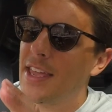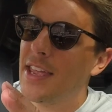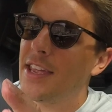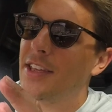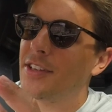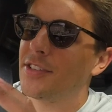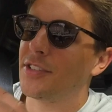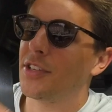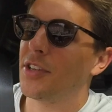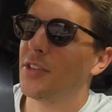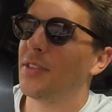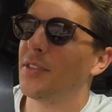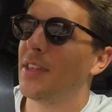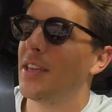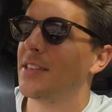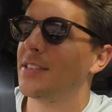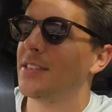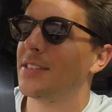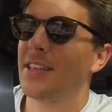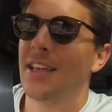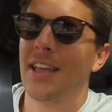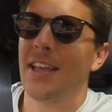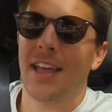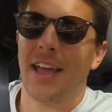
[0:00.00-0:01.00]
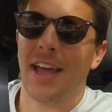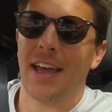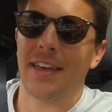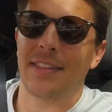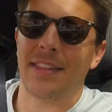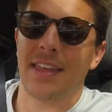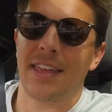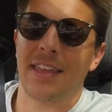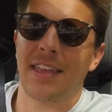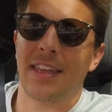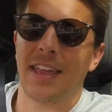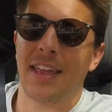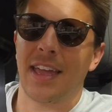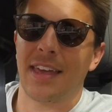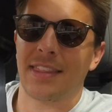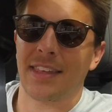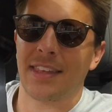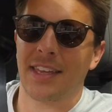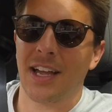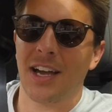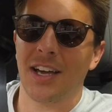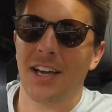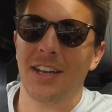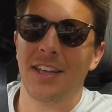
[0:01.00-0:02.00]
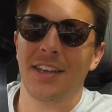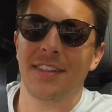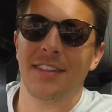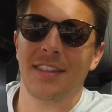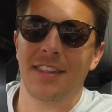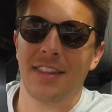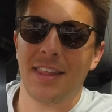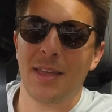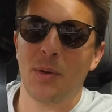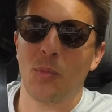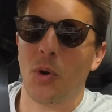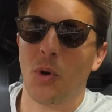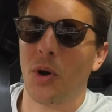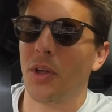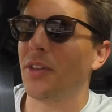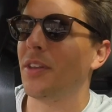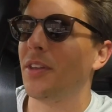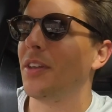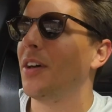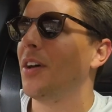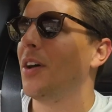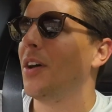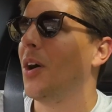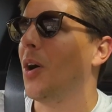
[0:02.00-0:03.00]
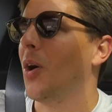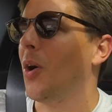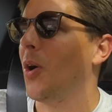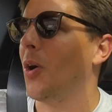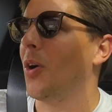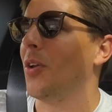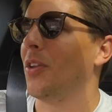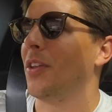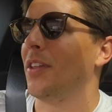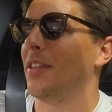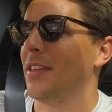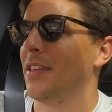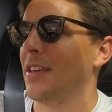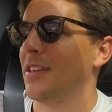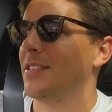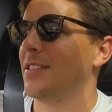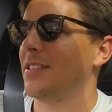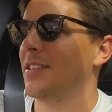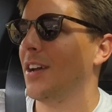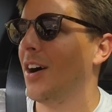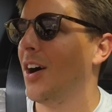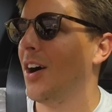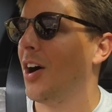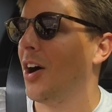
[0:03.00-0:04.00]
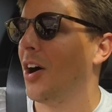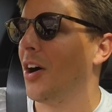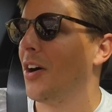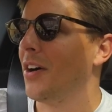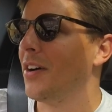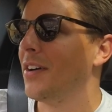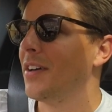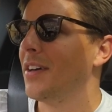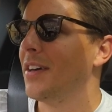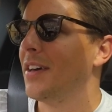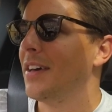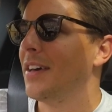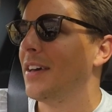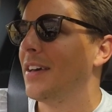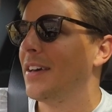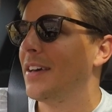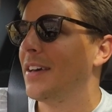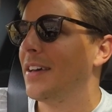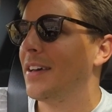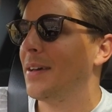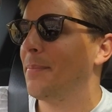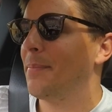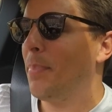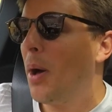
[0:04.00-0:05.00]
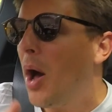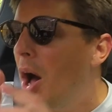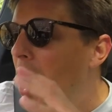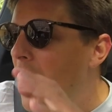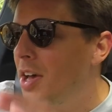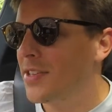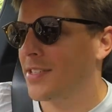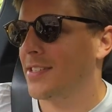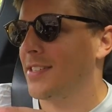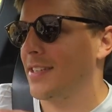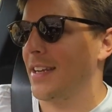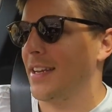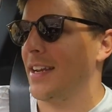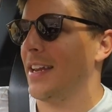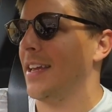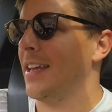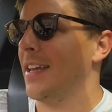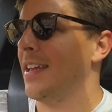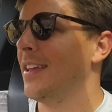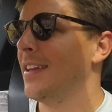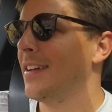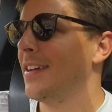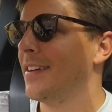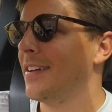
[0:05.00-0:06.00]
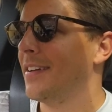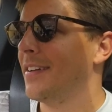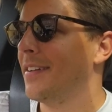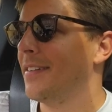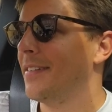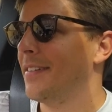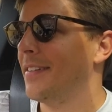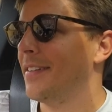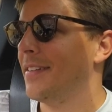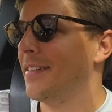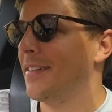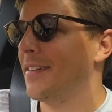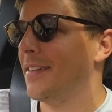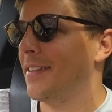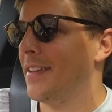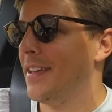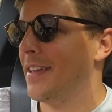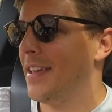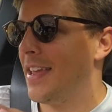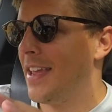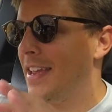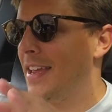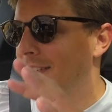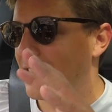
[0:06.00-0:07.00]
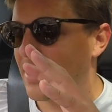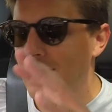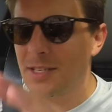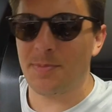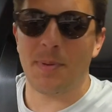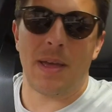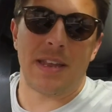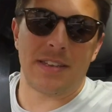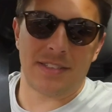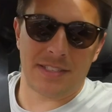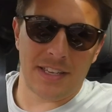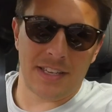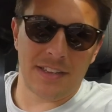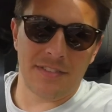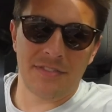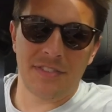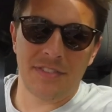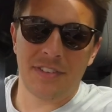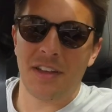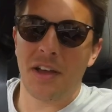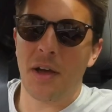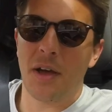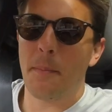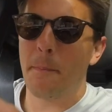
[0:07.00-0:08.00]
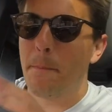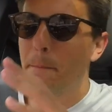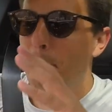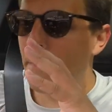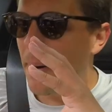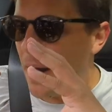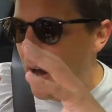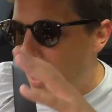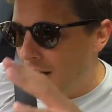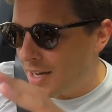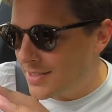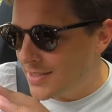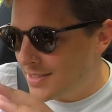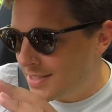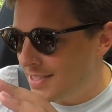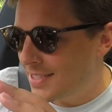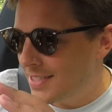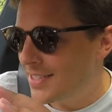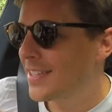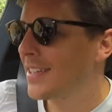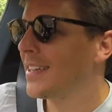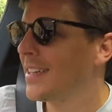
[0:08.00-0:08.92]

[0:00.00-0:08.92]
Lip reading: can do this and they can get the colour that they want on this car. Personally, it's expensive, but